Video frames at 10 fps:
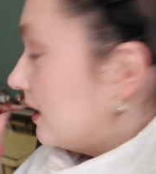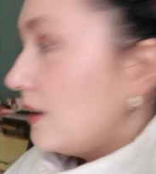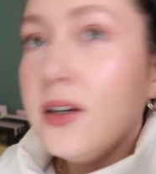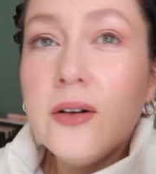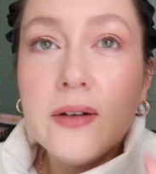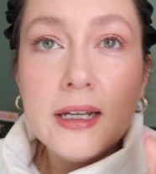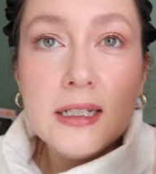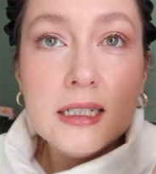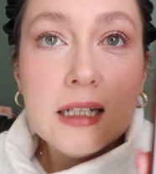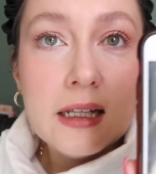No, I
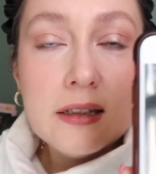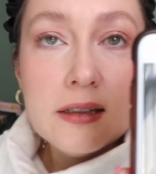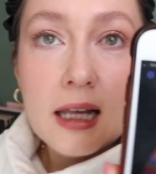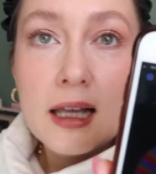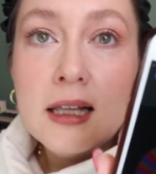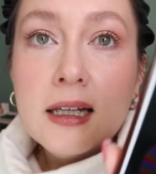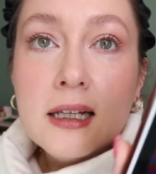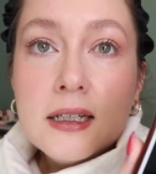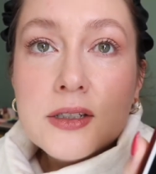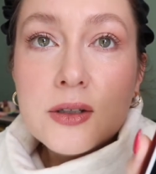decluttered that.
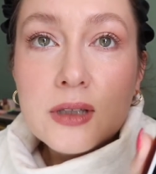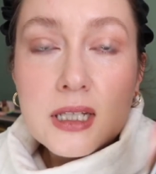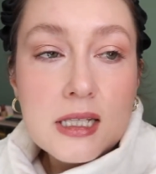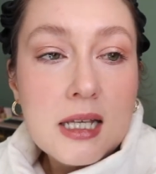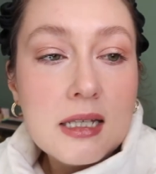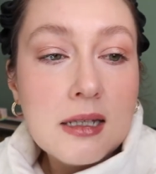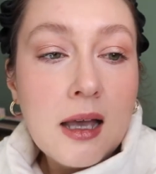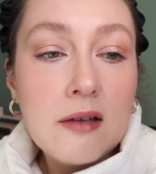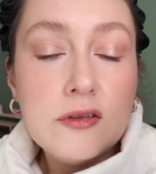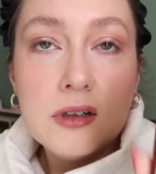So this says
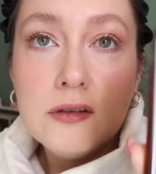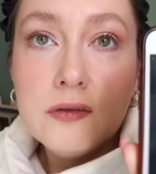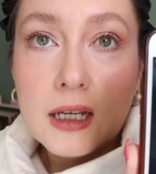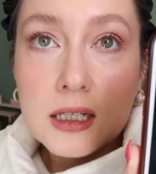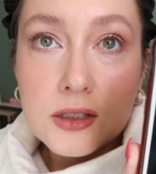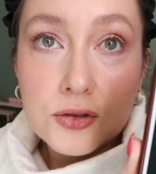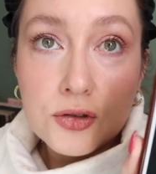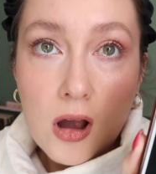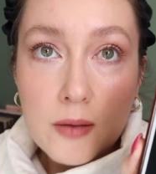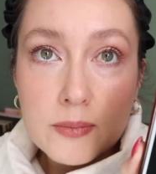Cover Effects
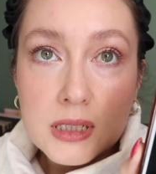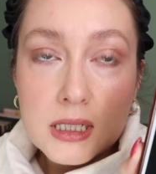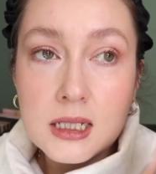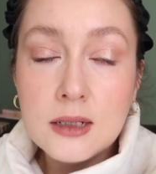Drops.